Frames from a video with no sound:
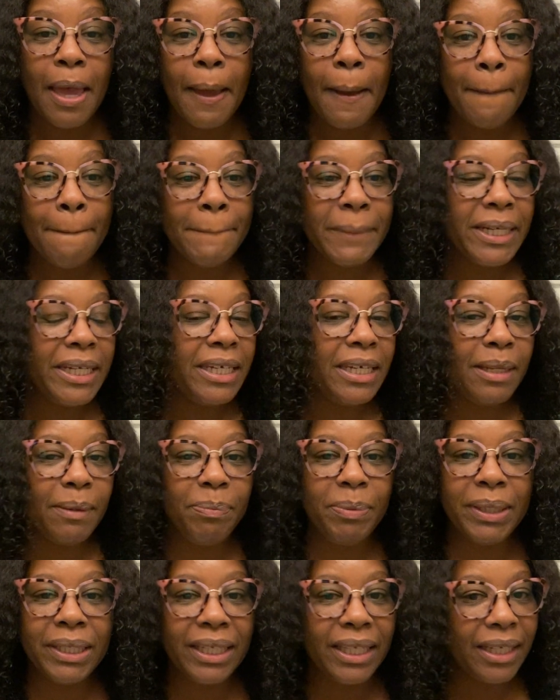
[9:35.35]

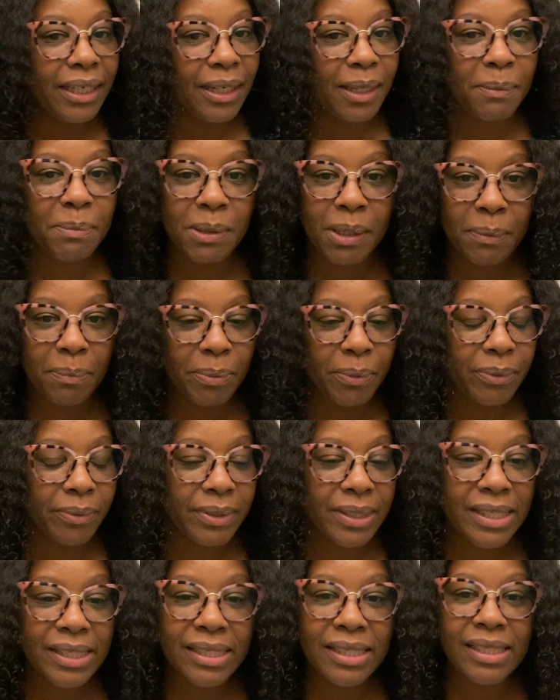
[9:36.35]
Manipulating people
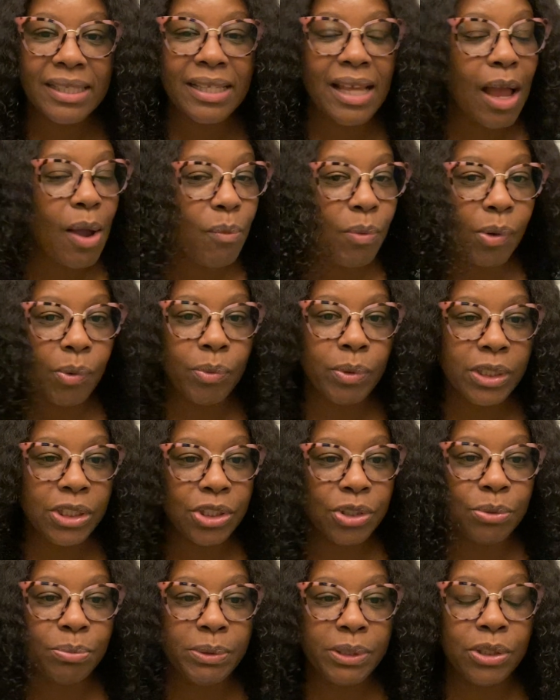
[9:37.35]
is not what we
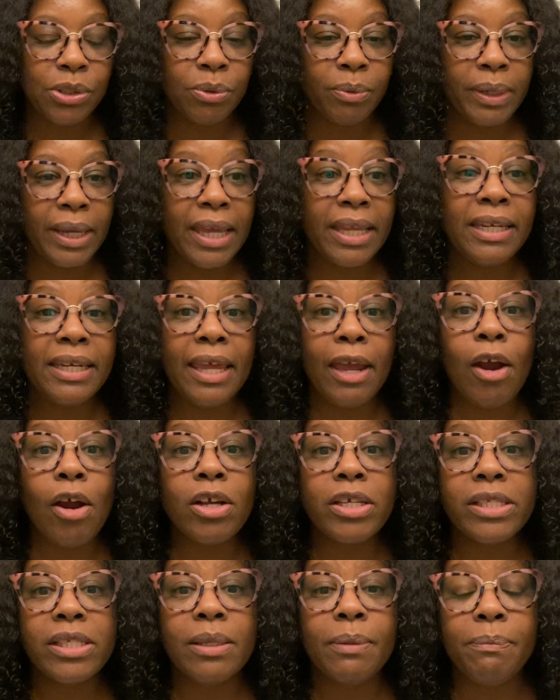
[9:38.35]
should be doing. And there
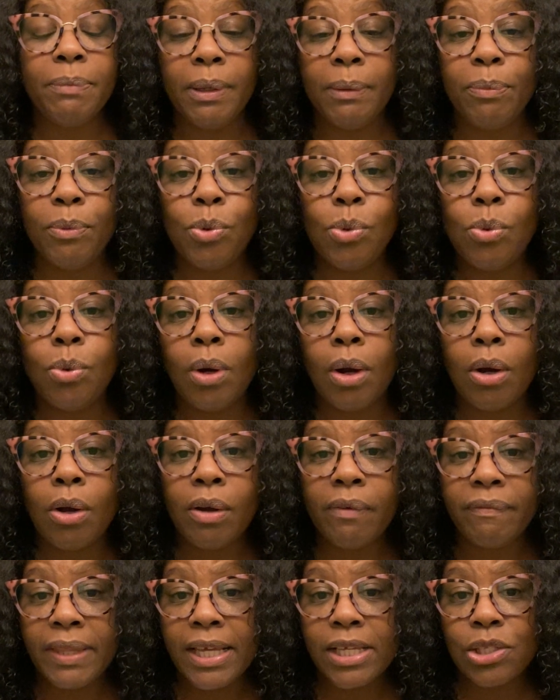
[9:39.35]
are some people who are
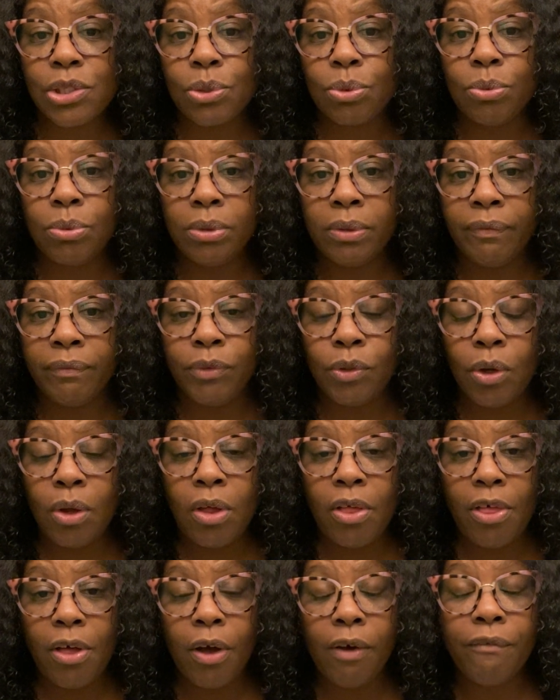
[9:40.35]
of that school
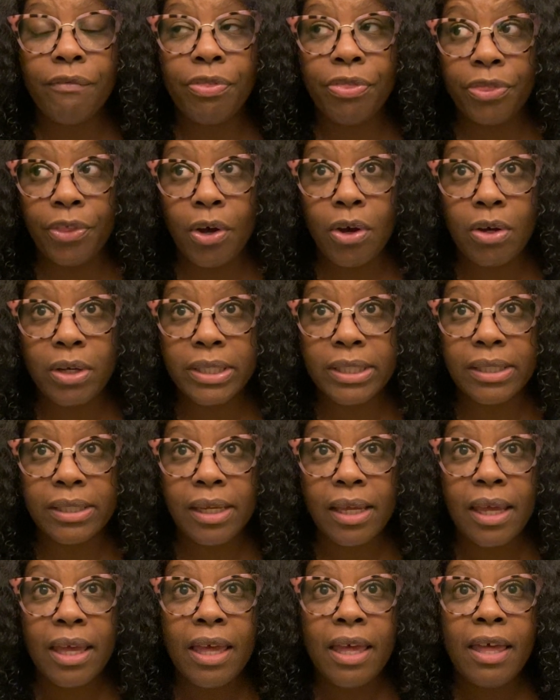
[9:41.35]
of thought
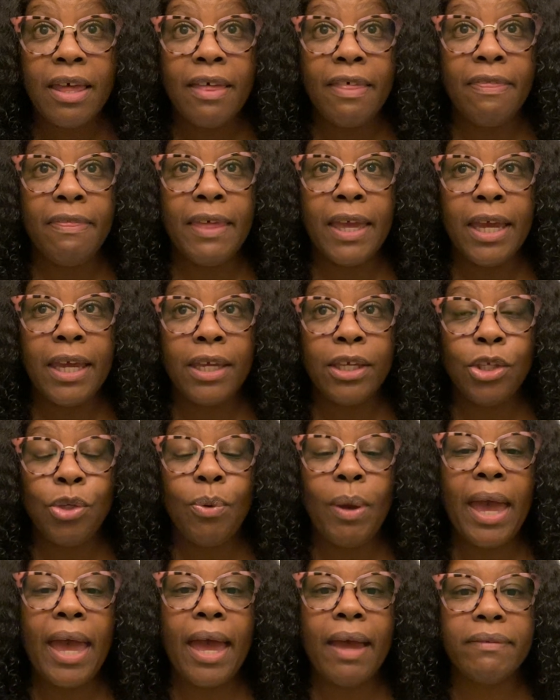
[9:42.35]
that
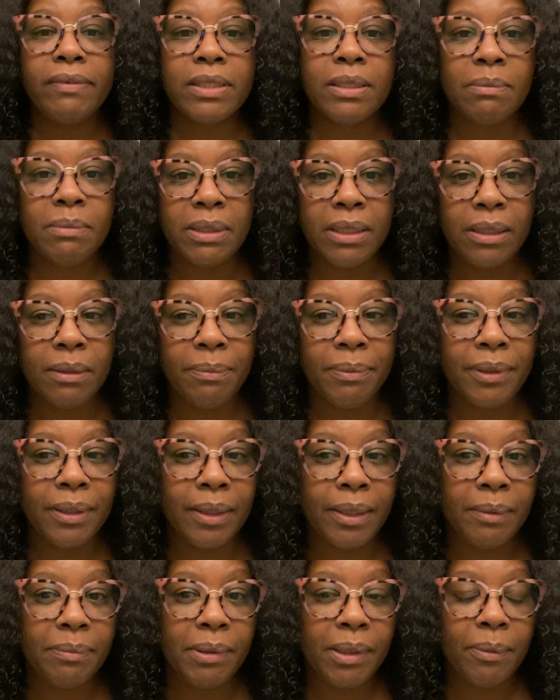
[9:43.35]
you have to
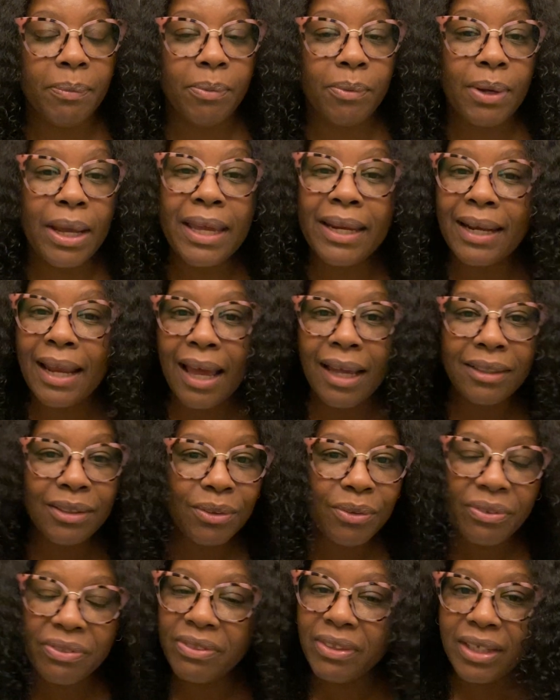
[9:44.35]
manipulate people. And I
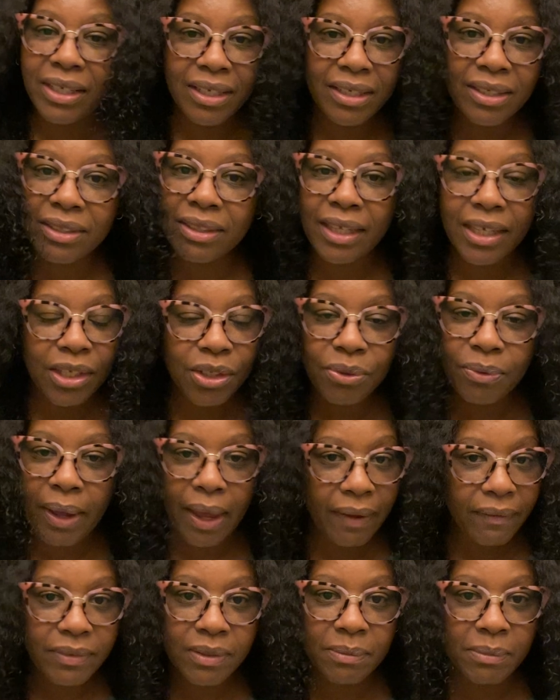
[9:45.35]
don't think that you
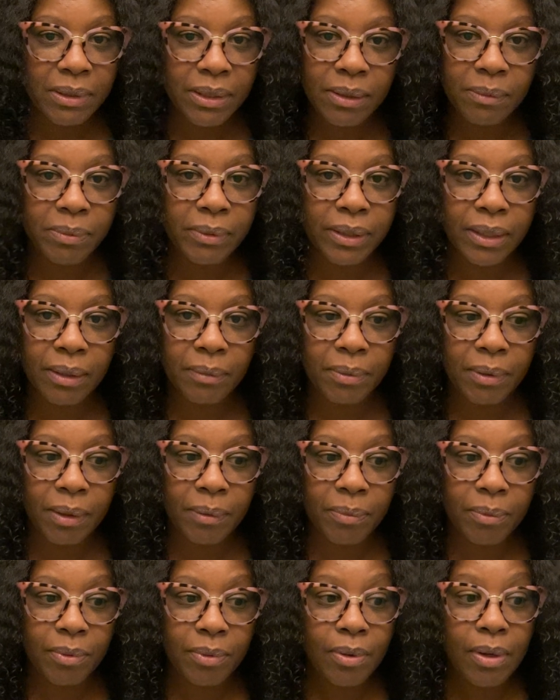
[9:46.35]
have to manipulate
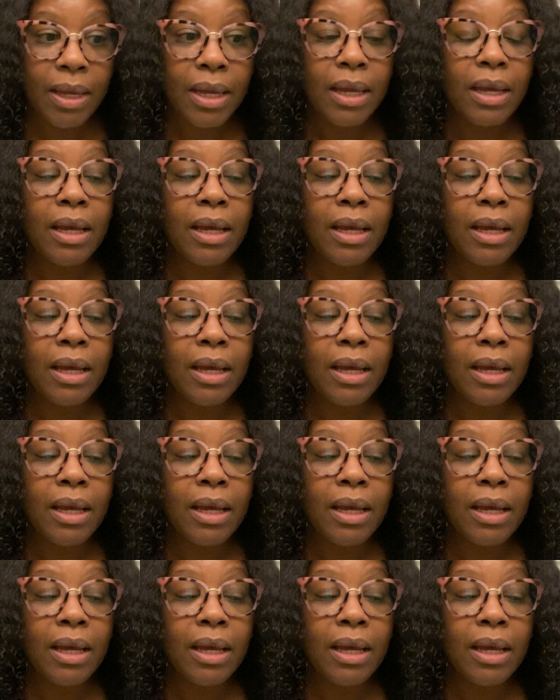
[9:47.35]
people.